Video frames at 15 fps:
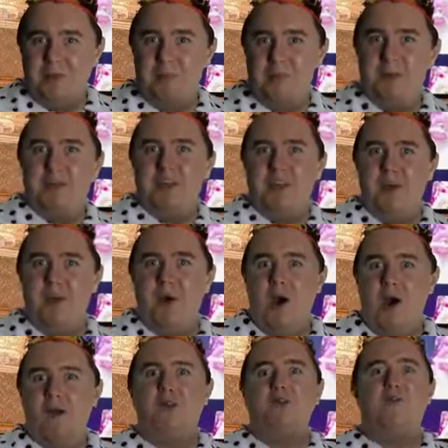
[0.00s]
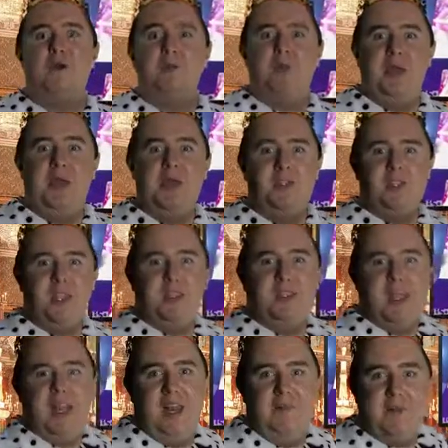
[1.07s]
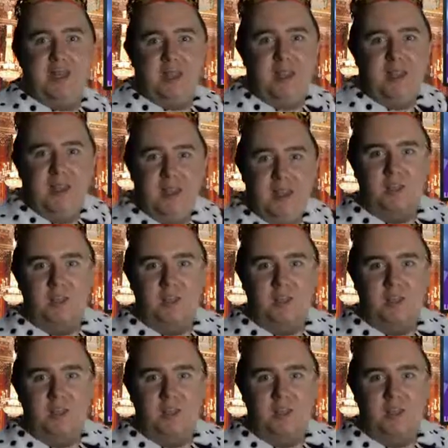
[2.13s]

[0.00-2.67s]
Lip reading: A bit too hot for PG television.